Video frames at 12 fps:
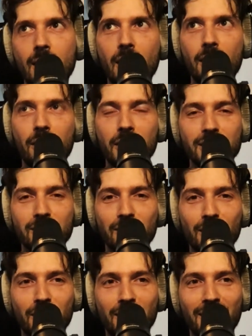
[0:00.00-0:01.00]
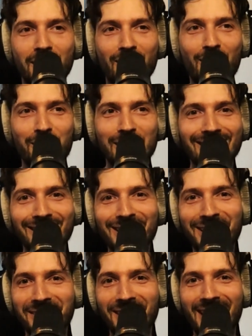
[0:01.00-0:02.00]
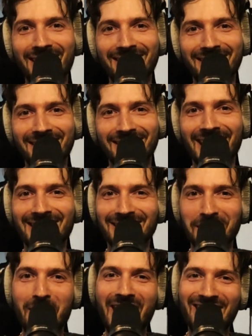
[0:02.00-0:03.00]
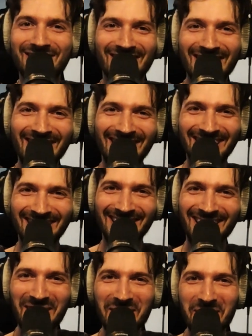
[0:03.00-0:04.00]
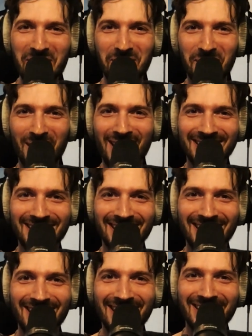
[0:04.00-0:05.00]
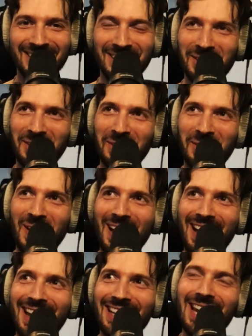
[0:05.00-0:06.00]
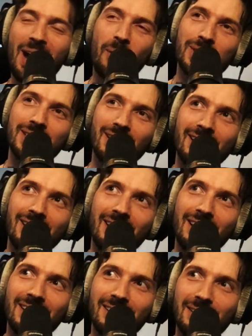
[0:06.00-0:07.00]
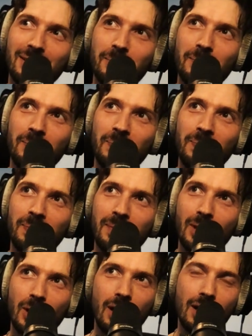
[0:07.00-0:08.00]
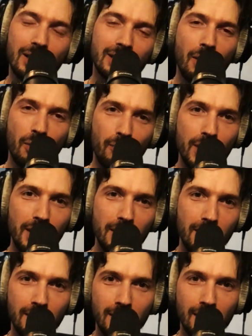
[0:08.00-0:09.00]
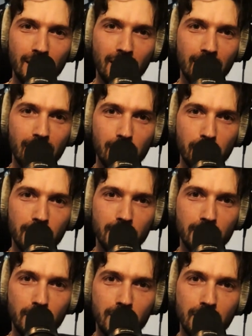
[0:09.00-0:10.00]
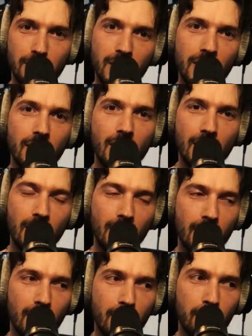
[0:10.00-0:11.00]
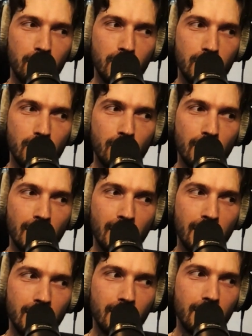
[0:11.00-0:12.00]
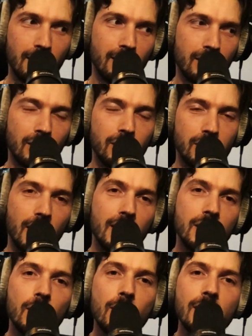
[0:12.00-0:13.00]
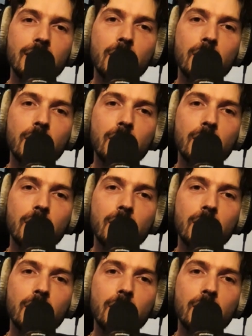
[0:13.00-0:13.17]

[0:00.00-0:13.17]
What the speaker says: things were very clear that that's a match for us. So we started like us three, like Lucas, Chris, and me, to do like continuing the